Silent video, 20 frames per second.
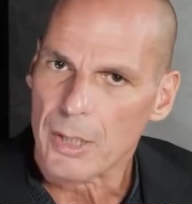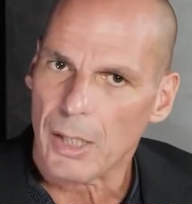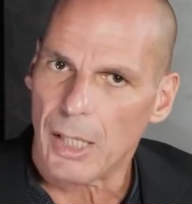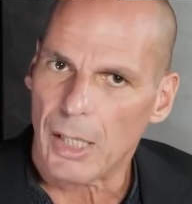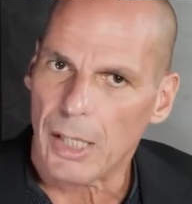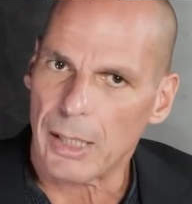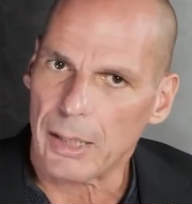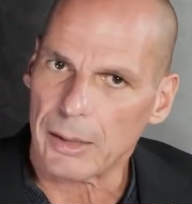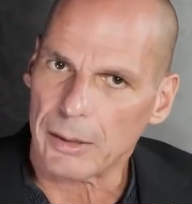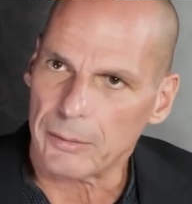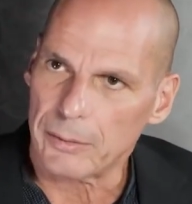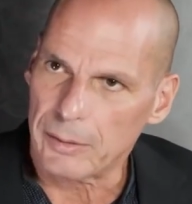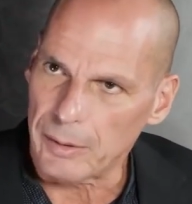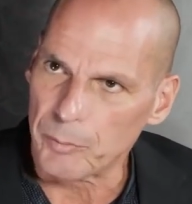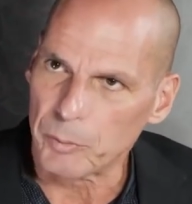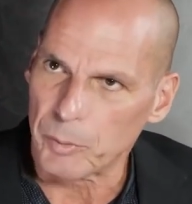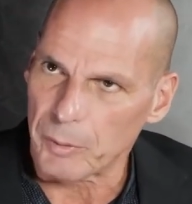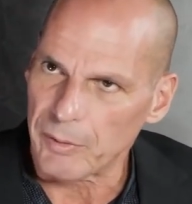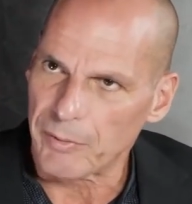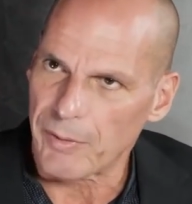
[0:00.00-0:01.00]
The
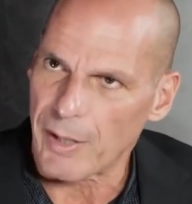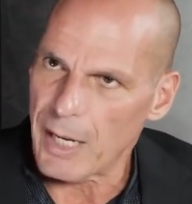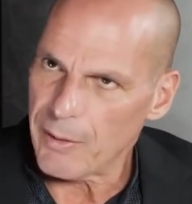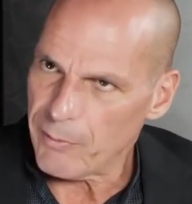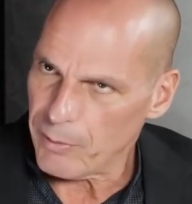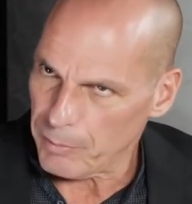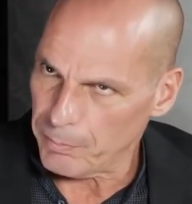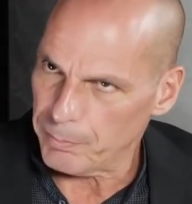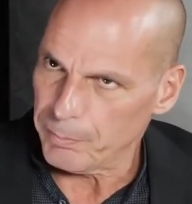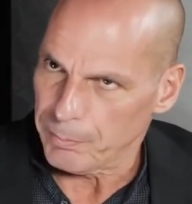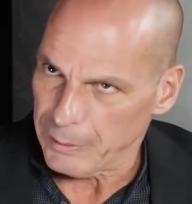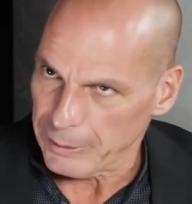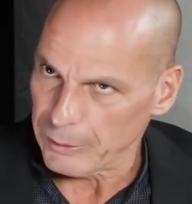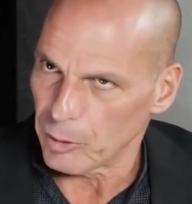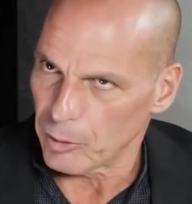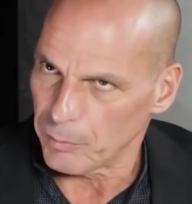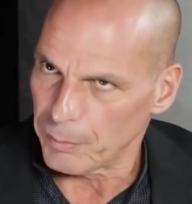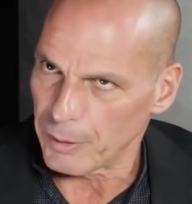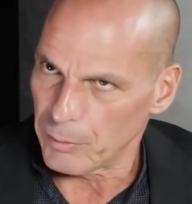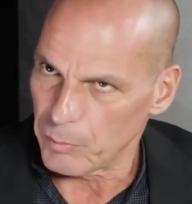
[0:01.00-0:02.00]
M25, or
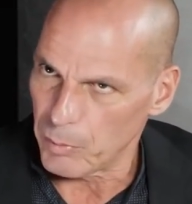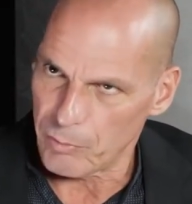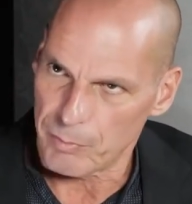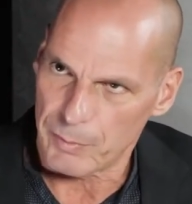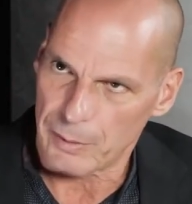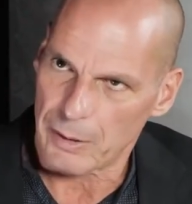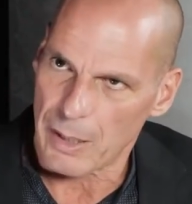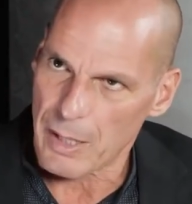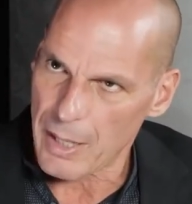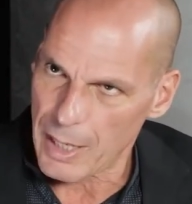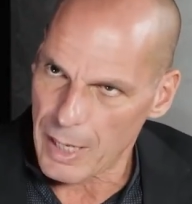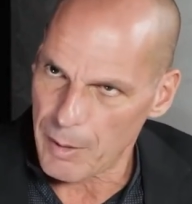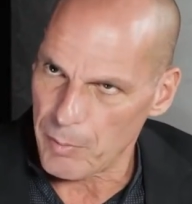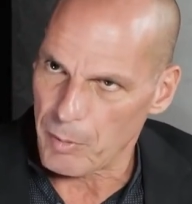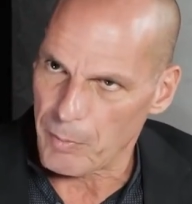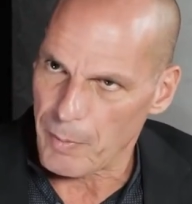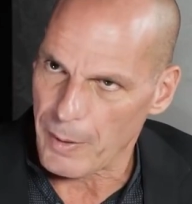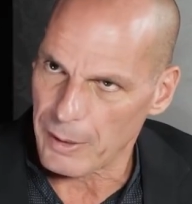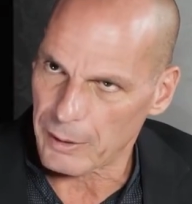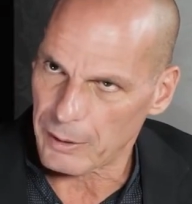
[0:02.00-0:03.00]
Pan-European Movement, and the
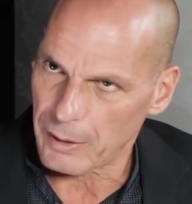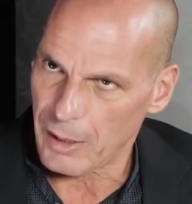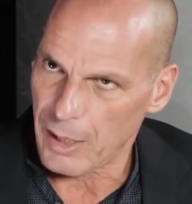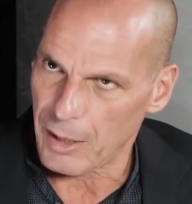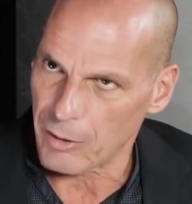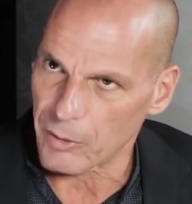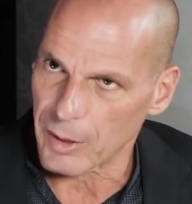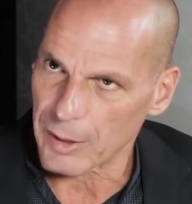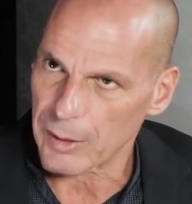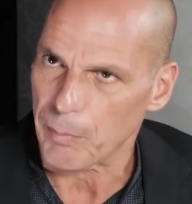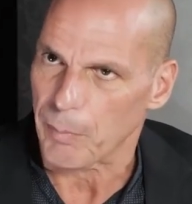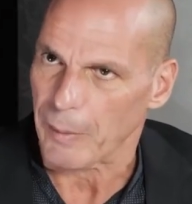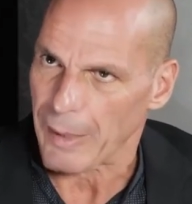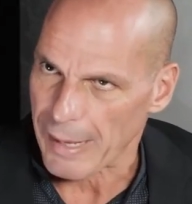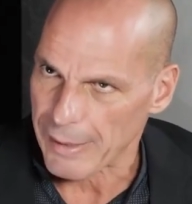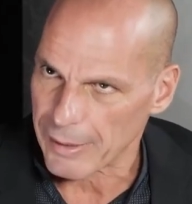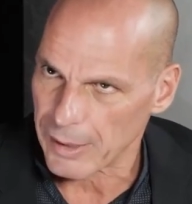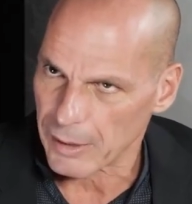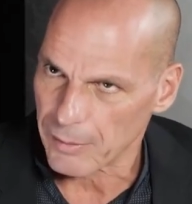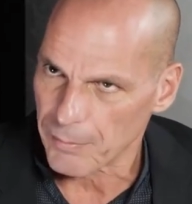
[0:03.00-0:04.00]
Labour Party are already
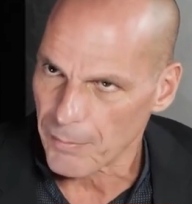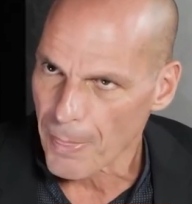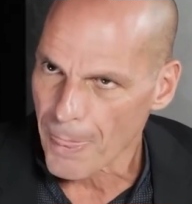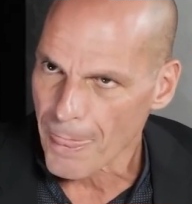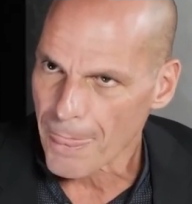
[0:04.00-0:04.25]
planning